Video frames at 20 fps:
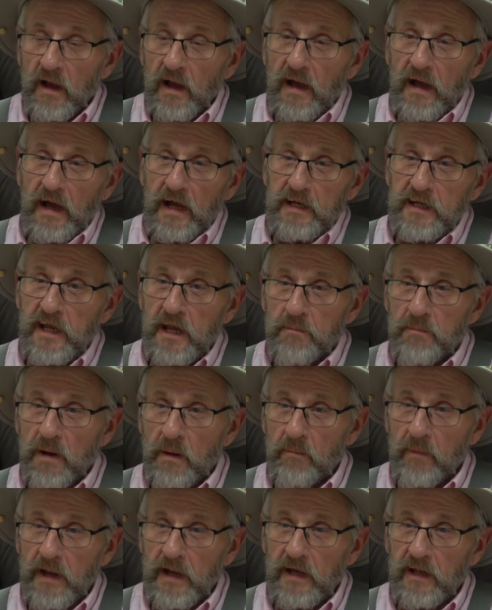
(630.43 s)
I'd get my
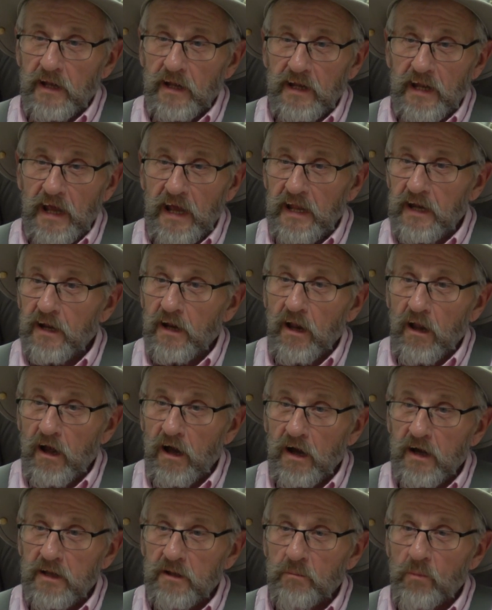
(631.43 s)
mail at 8
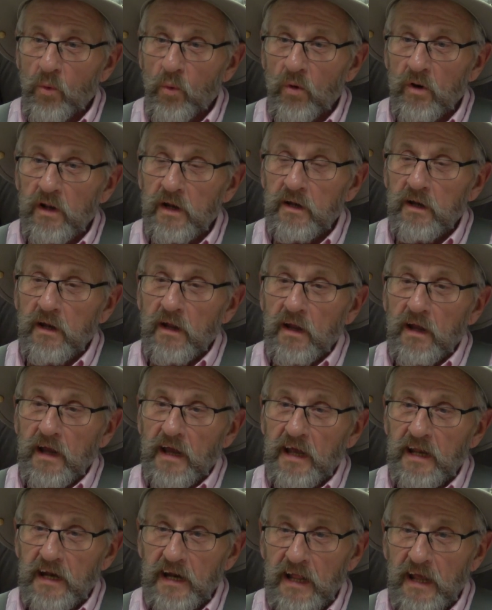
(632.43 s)
o'clock in the morning,
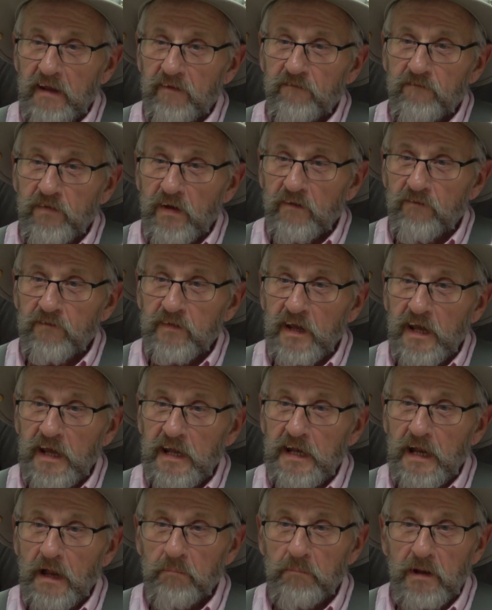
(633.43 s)
and at
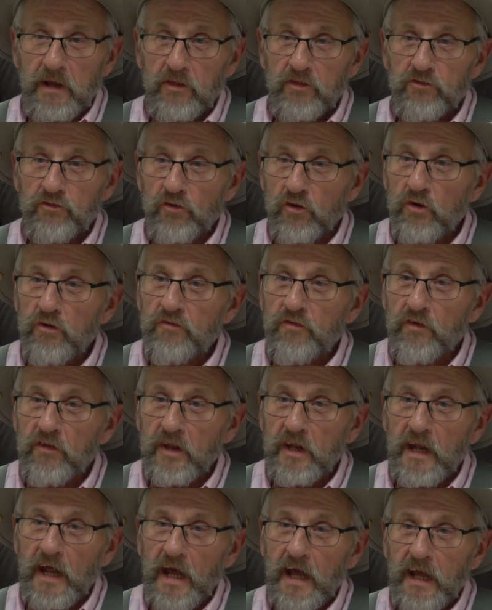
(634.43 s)
8:15, I'd be through for
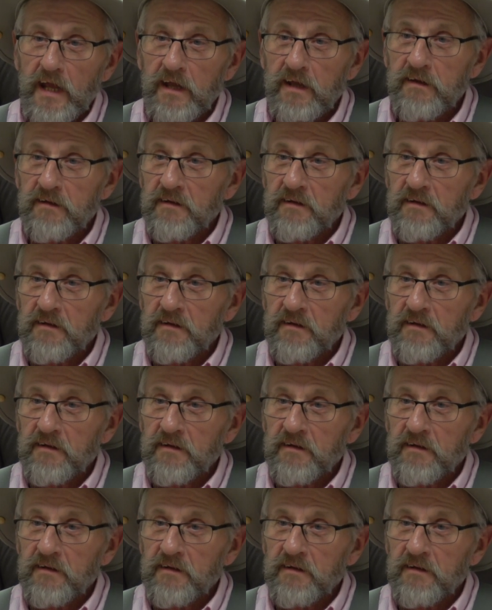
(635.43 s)
the day.